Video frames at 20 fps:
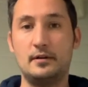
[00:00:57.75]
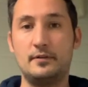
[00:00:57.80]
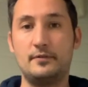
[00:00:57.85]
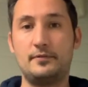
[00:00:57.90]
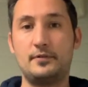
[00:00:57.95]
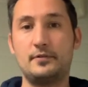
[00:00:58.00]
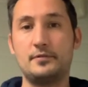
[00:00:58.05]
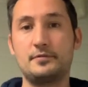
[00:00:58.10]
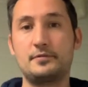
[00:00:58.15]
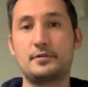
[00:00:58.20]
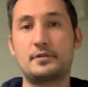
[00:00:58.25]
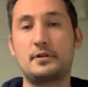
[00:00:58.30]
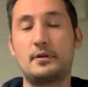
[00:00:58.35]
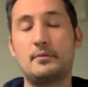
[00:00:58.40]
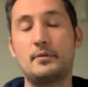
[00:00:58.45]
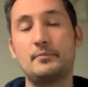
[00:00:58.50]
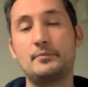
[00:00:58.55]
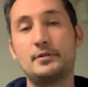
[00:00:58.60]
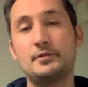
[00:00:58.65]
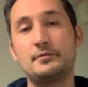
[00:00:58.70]
400
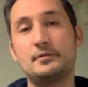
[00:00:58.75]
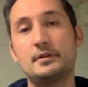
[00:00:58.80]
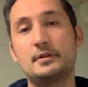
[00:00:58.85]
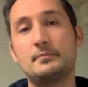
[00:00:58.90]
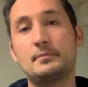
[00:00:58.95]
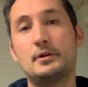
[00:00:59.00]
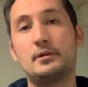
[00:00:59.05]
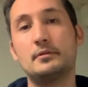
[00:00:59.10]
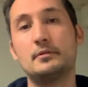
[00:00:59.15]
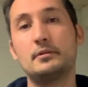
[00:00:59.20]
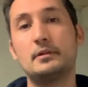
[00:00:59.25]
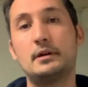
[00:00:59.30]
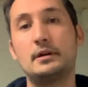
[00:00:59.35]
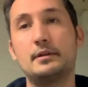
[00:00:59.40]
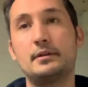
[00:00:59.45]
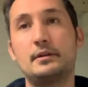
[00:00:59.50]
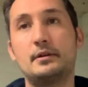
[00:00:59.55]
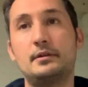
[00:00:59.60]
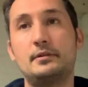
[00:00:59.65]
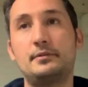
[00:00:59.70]
gram of Munich Malt,
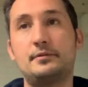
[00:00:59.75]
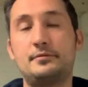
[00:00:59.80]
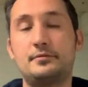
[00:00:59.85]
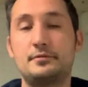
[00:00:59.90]
and then